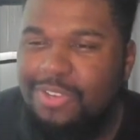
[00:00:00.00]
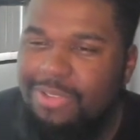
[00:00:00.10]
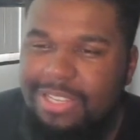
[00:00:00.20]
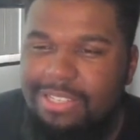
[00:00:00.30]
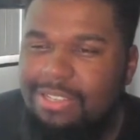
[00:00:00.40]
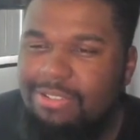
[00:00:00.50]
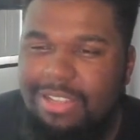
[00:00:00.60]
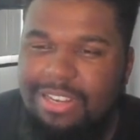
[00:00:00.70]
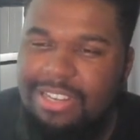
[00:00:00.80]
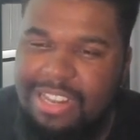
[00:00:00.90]
You know, he still
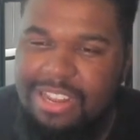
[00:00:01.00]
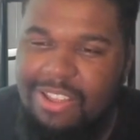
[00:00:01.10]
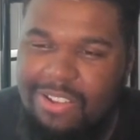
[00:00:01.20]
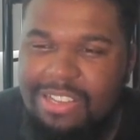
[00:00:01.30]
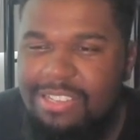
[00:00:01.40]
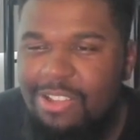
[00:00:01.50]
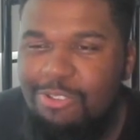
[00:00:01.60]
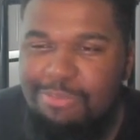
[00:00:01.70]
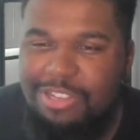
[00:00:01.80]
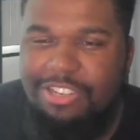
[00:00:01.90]
could have did it on his
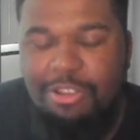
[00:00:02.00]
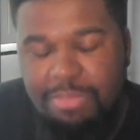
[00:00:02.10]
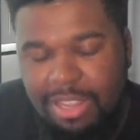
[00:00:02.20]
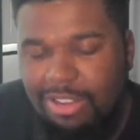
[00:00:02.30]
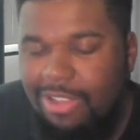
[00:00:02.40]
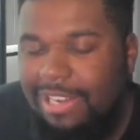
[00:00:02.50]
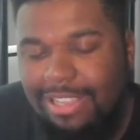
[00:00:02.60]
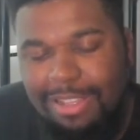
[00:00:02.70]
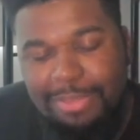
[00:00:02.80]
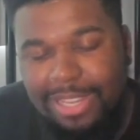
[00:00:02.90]
own, but you know, Piccolo had to
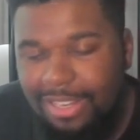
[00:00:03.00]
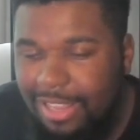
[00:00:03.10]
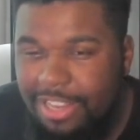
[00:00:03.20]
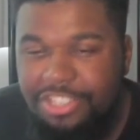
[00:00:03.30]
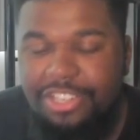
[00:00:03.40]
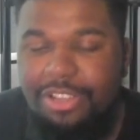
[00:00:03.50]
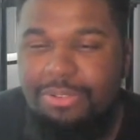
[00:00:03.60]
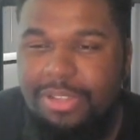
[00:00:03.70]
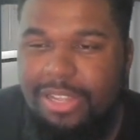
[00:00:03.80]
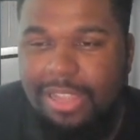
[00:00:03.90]
come in clutch. You
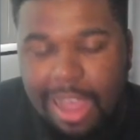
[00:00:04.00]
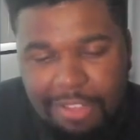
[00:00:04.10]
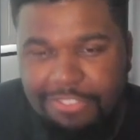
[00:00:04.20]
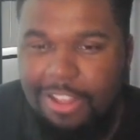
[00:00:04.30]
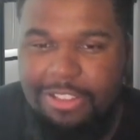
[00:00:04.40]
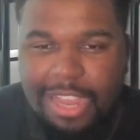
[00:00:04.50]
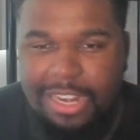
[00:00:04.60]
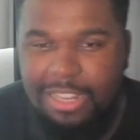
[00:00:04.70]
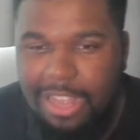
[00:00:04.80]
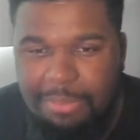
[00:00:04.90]
know, uh, Godfather got
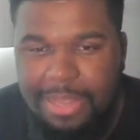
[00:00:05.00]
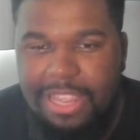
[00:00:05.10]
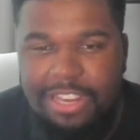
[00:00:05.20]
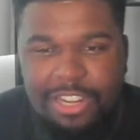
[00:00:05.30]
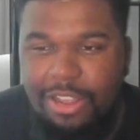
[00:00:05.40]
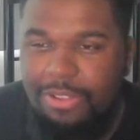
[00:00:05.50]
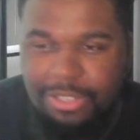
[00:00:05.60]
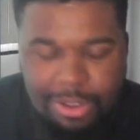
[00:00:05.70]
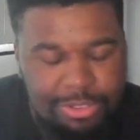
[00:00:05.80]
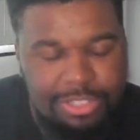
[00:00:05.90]
to come in. You know, and
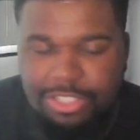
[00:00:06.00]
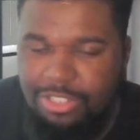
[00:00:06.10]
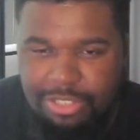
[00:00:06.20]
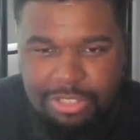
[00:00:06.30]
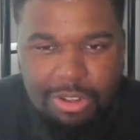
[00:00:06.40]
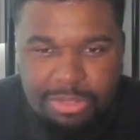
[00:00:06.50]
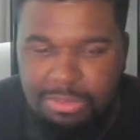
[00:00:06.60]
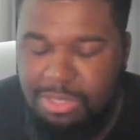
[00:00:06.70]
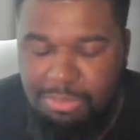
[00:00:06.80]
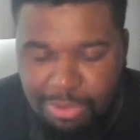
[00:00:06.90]
throw throw
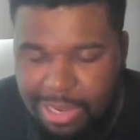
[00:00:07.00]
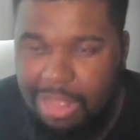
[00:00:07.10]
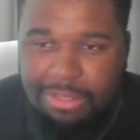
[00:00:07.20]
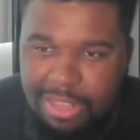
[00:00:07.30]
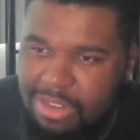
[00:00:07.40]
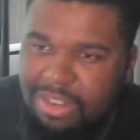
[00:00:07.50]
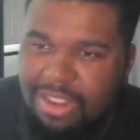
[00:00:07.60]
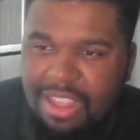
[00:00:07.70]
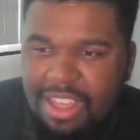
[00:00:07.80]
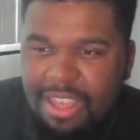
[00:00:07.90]
some support out there.
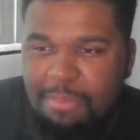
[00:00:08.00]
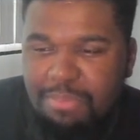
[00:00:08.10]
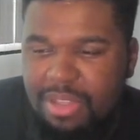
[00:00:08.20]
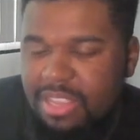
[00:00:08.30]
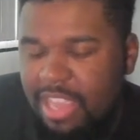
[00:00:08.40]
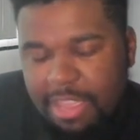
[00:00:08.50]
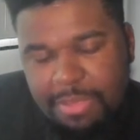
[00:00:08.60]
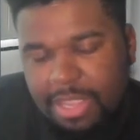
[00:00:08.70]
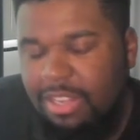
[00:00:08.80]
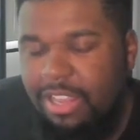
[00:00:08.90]
But he
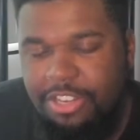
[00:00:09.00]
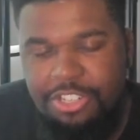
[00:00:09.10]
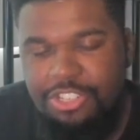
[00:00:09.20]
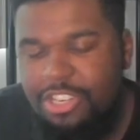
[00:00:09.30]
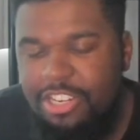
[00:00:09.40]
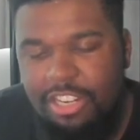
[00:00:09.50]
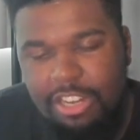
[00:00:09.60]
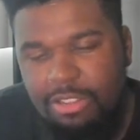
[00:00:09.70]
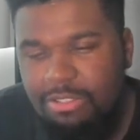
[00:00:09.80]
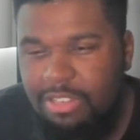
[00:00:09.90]
came in clutch and, and you
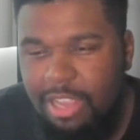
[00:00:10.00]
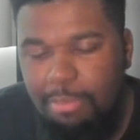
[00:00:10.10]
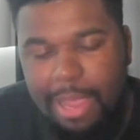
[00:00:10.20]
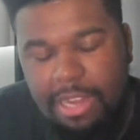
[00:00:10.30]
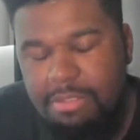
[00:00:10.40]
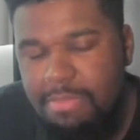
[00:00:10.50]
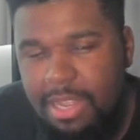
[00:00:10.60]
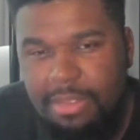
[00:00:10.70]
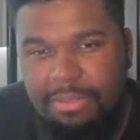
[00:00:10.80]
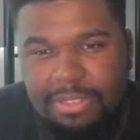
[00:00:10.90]
know, backed him
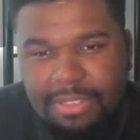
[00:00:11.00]
up.